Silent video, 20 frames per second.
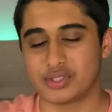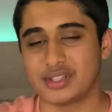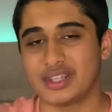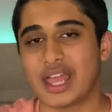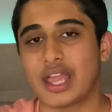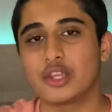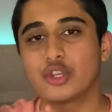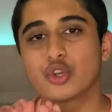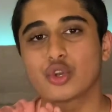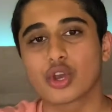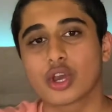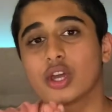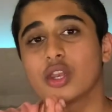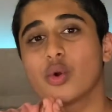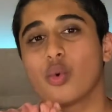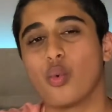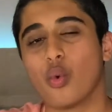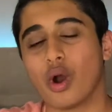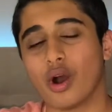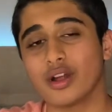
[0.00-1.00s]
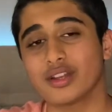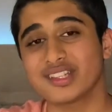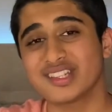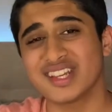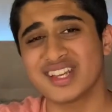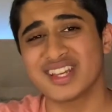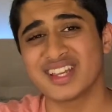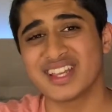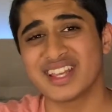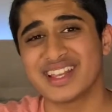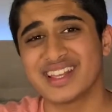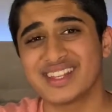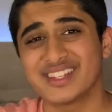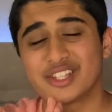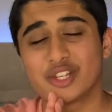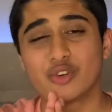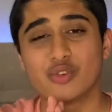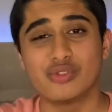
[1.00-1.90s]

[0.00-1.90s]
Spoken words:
that you're gonna want to